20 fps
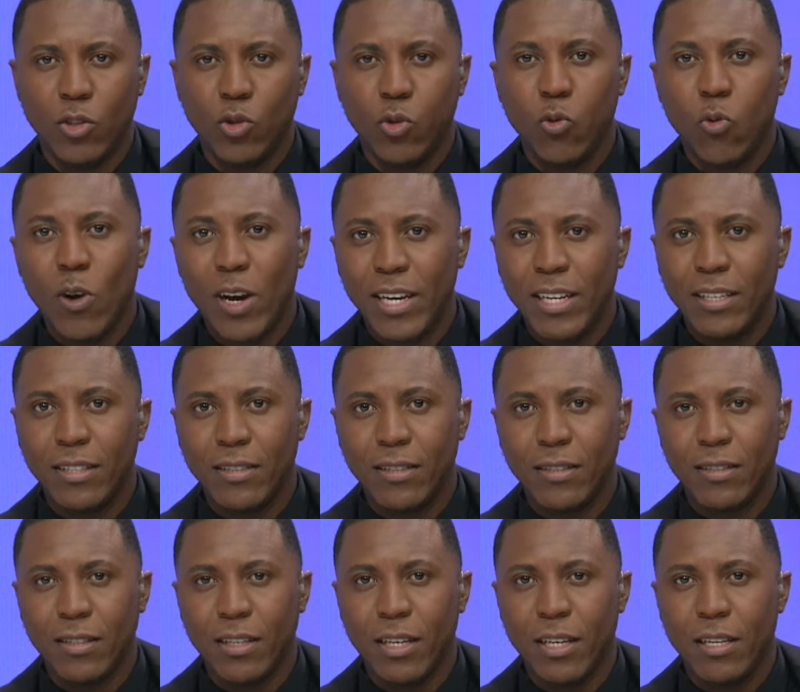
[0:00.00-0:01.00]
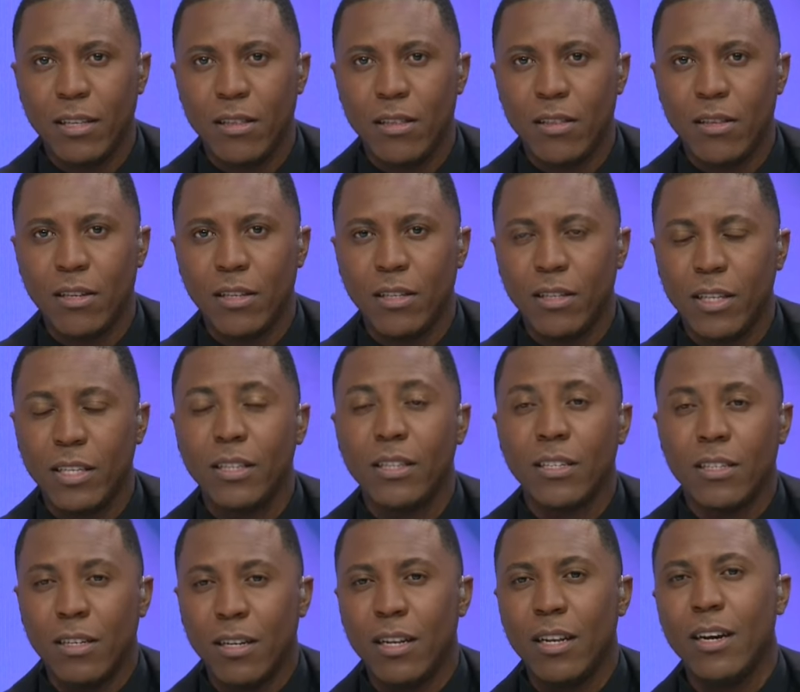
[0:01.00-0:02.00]
twice in, okay. the, in their
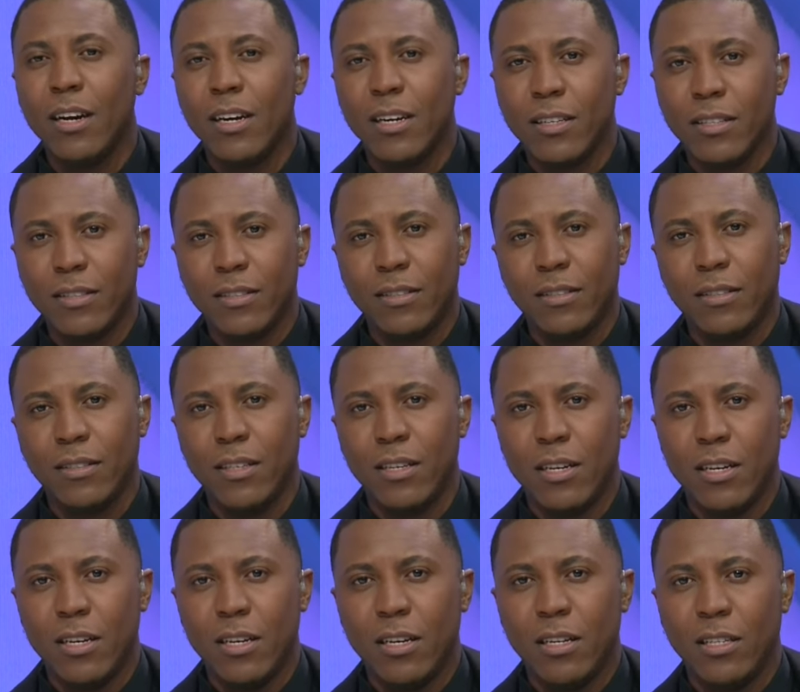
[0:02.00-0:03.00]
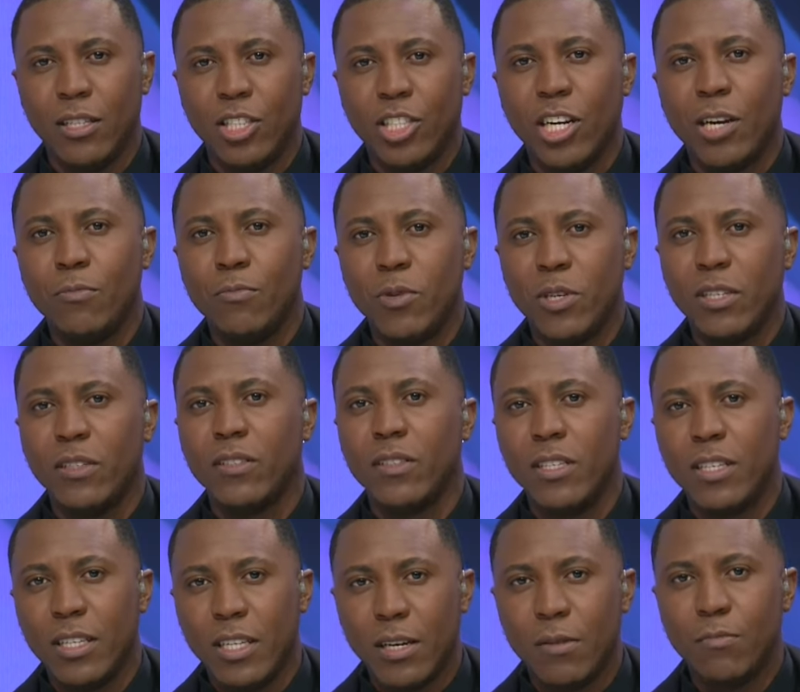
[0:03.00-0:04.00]
yeah. last yeah, Champions
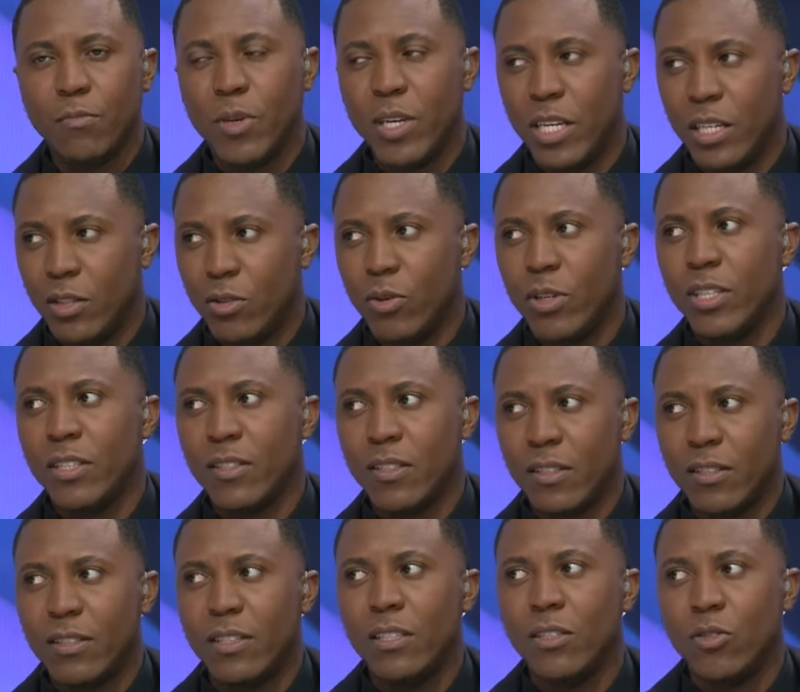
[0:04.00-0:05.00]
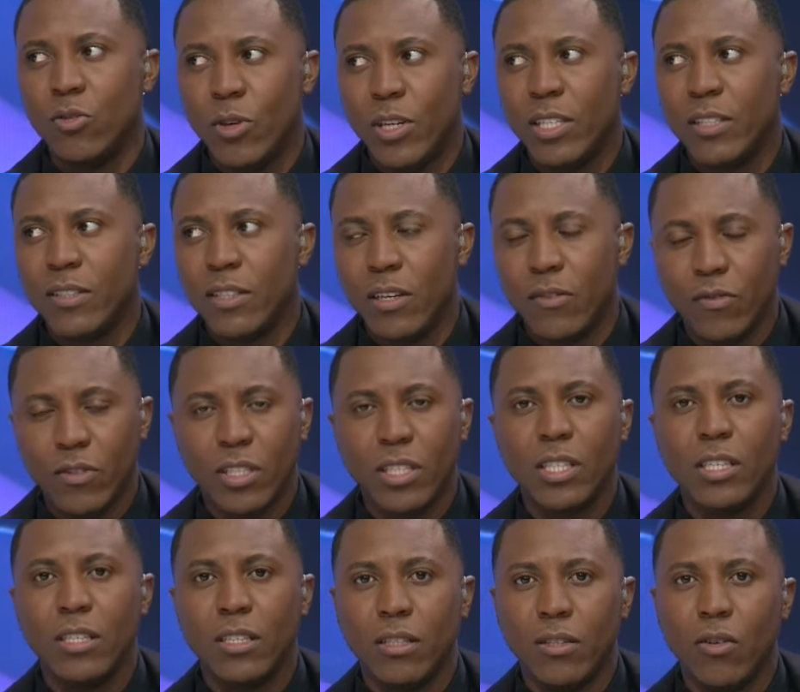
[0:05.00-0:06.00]
League campaign, yeah, 2016,
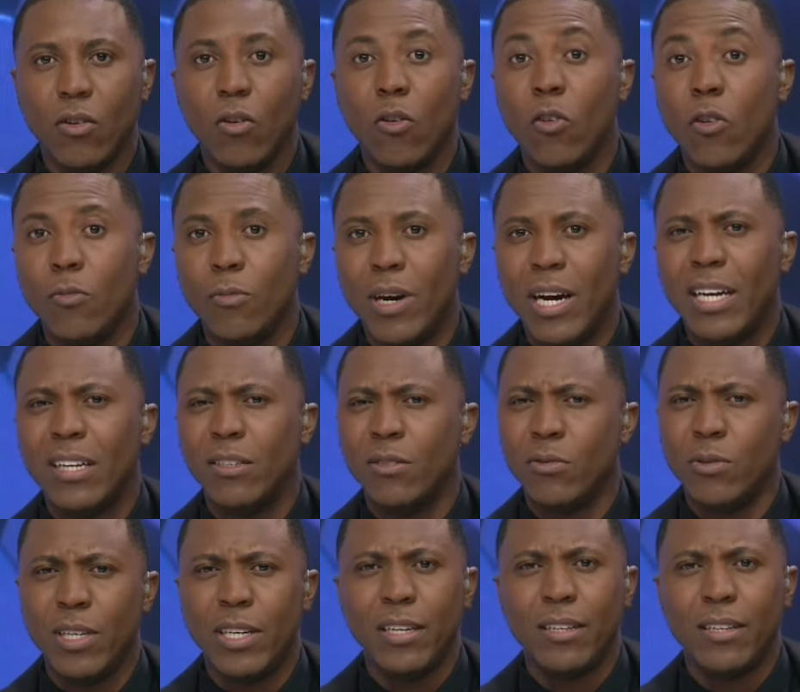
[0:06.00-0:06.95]
2017, Bayern, home and away,